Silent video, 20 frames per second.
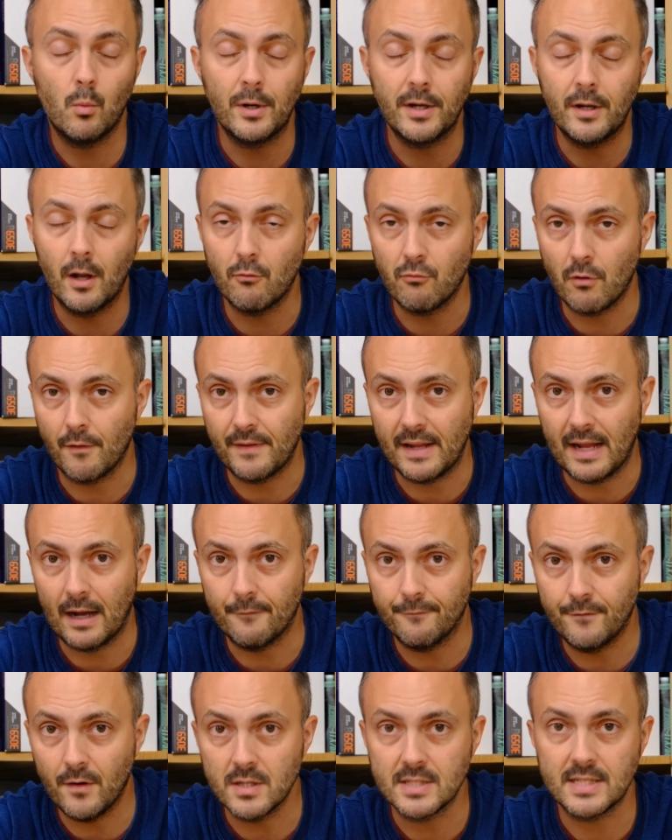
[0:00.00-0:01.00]
We know roughly how
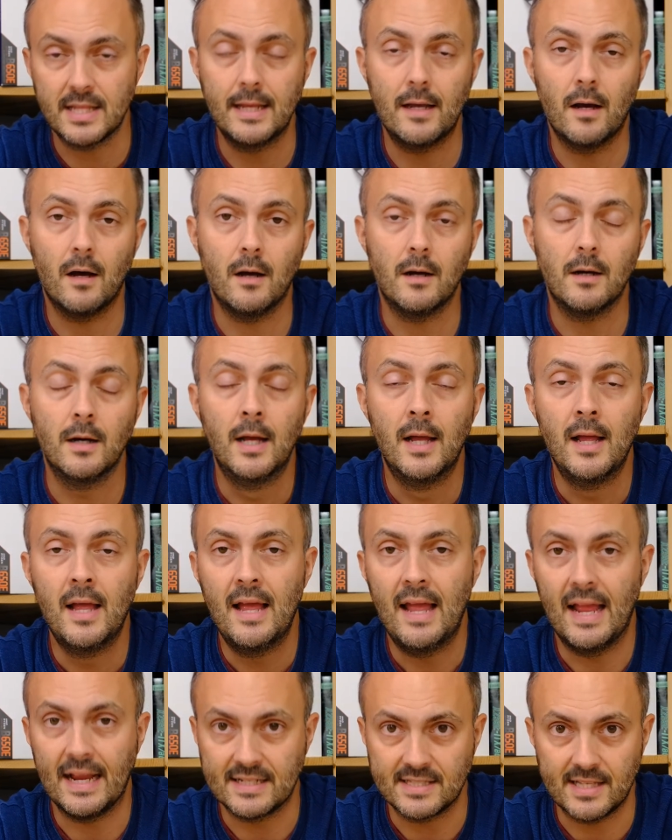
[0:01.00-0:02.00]
fast they are,
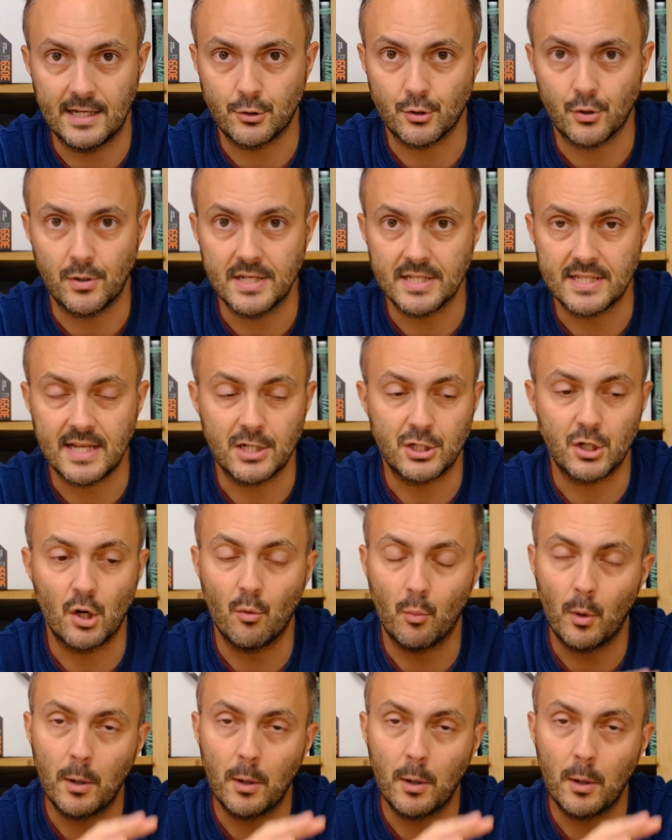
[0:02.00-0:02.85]
etc, etc.